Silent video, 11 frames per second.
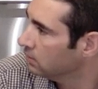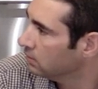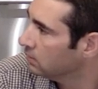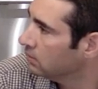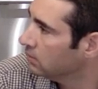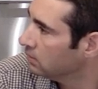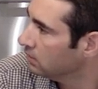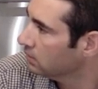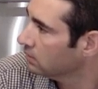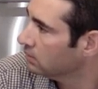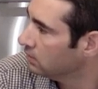
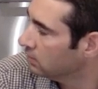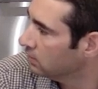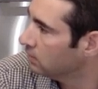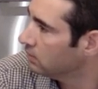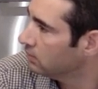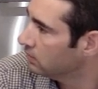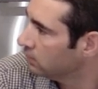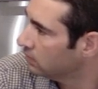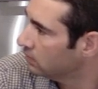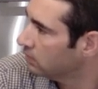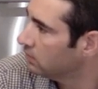
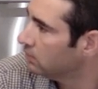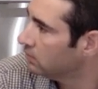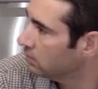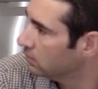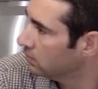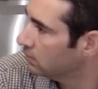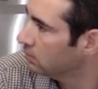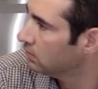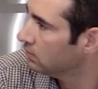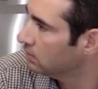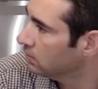
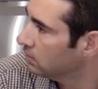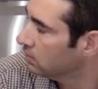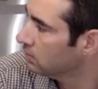(not speaking)